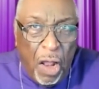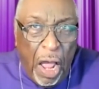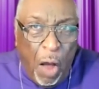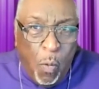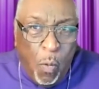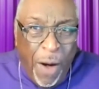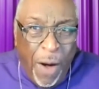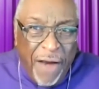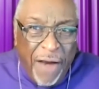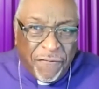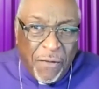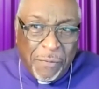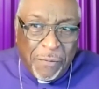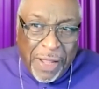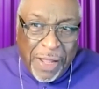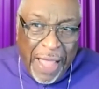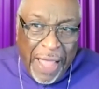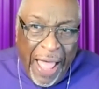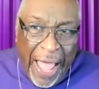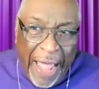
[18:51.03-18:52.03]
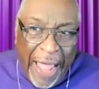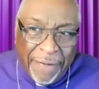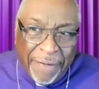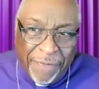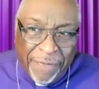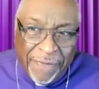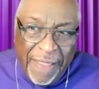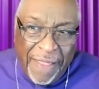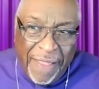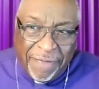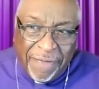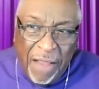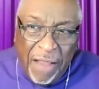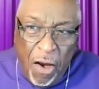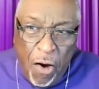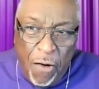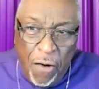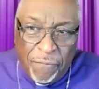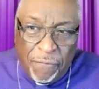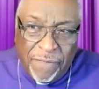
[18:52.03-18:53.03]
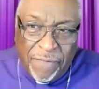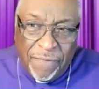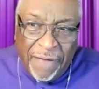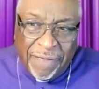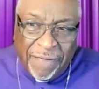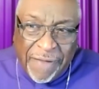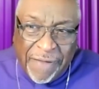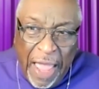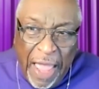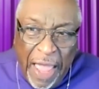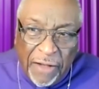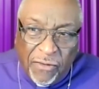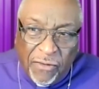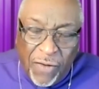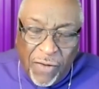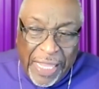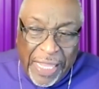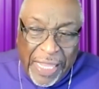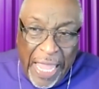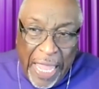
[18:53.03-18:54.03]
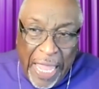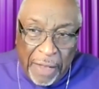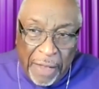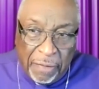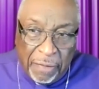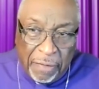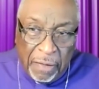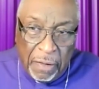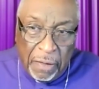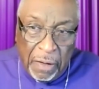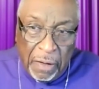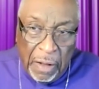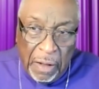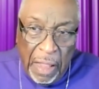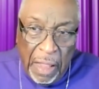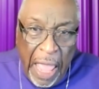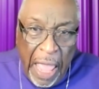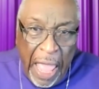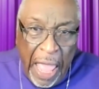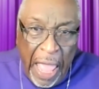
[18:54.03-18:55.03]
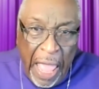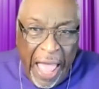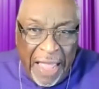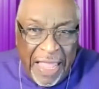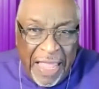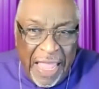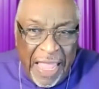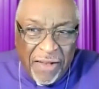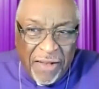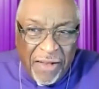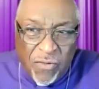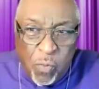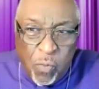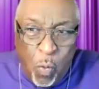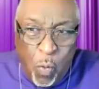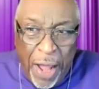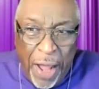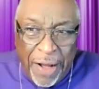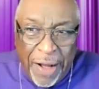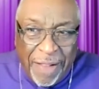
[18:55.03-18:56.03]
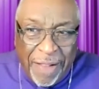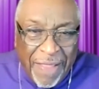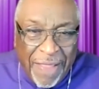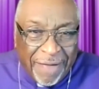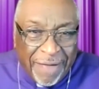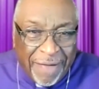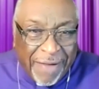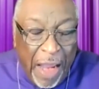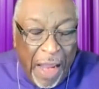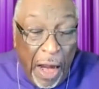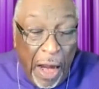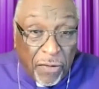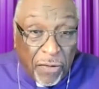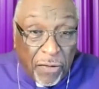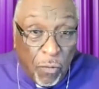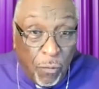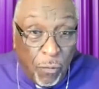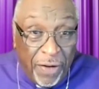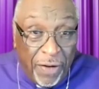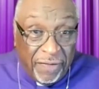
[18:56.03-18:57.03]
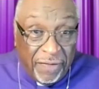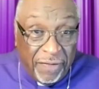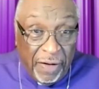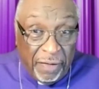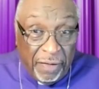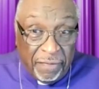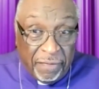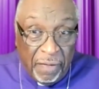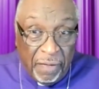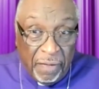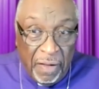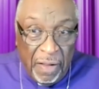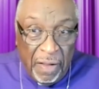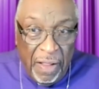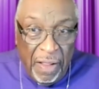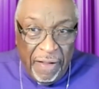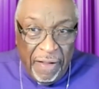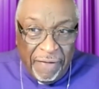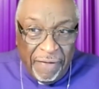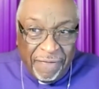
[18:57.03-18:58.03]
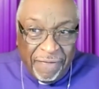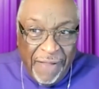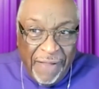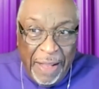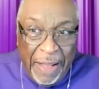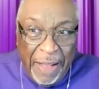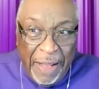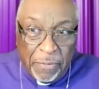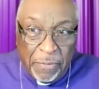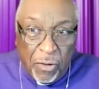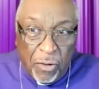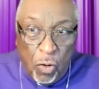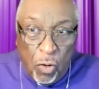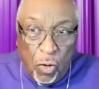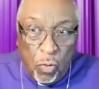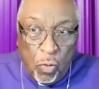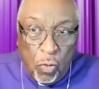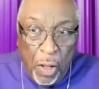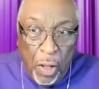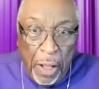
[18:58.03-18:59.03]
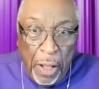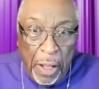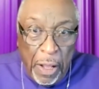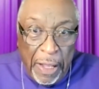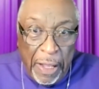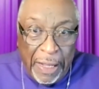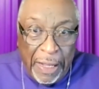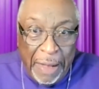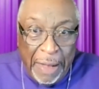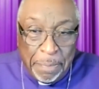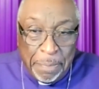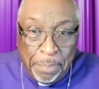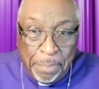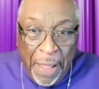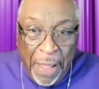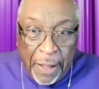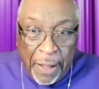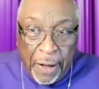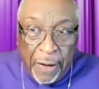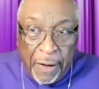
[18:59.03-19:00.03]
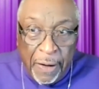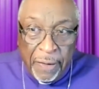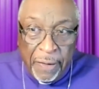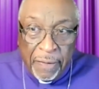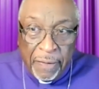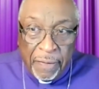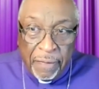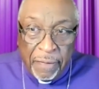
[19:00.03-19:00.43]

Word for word: away from God this earth, this country gets, how each one of these characteristics seem to get bigger